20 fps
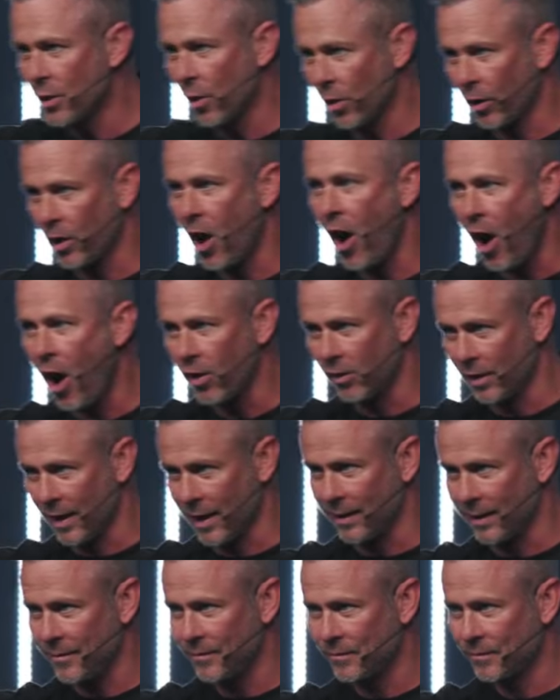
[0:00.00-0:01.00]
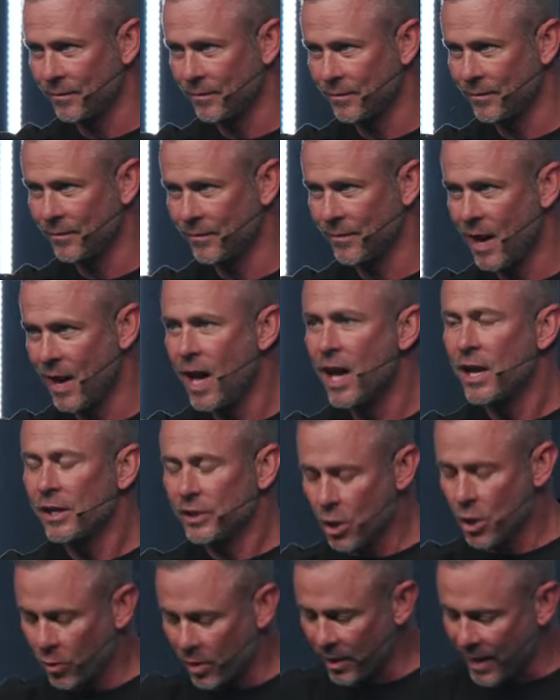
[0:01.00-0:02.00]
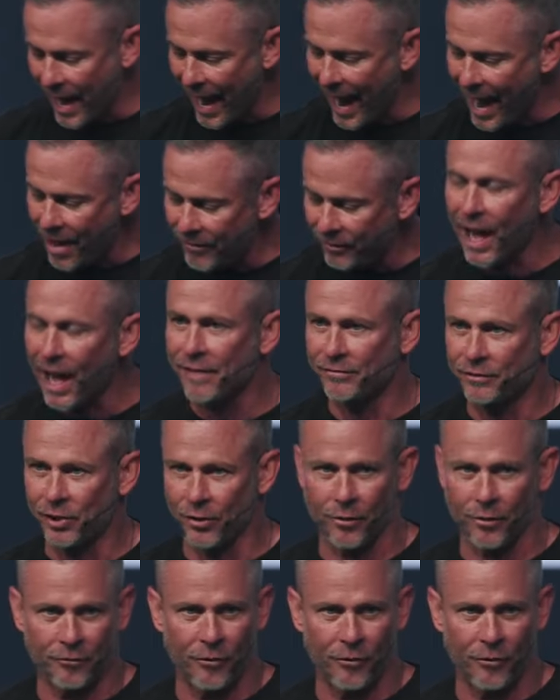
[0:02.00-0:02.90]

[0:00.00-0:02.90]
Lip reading: your calling, you can have life to the